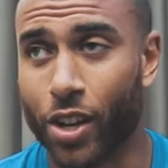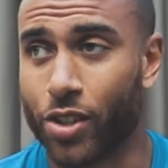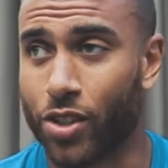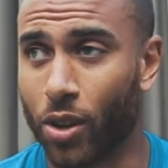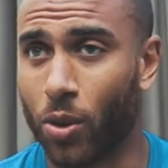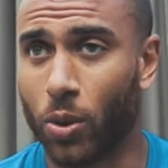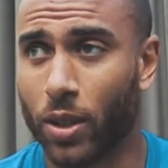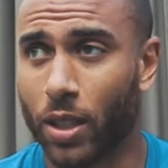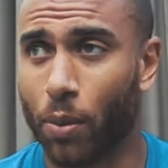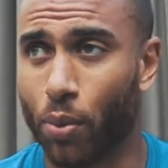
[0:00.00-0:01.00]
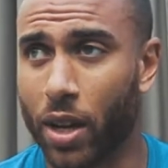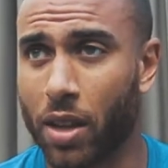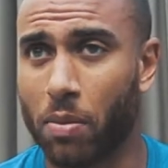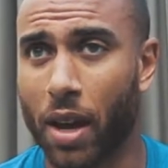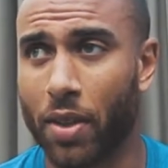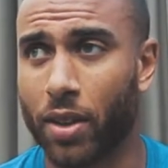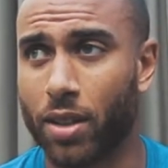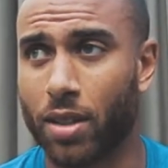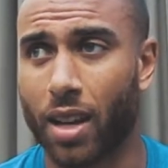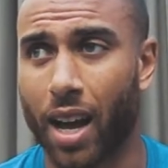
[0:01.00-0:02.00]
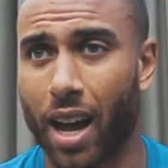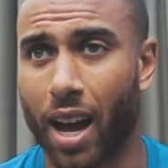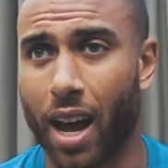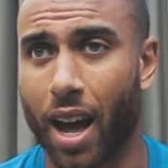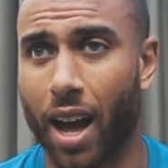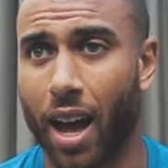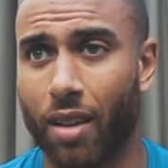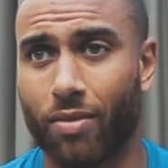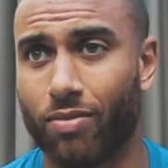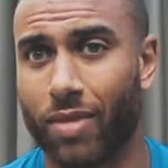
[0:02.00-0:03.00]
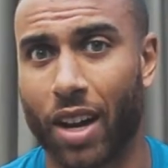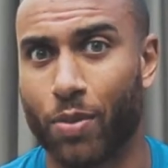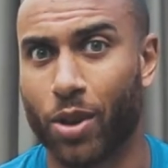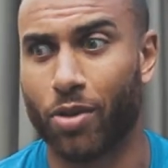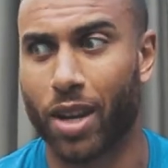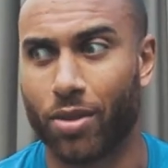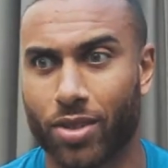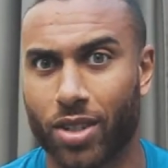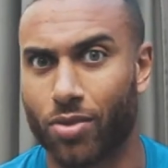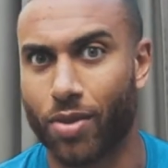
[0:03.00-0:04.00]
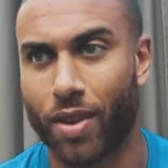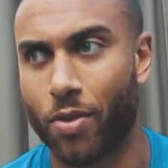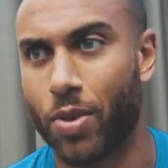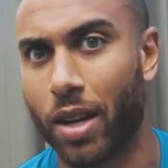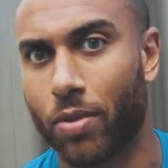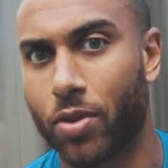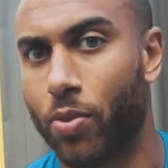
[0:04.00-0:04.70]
So breathing methods have been around since we've ever been able to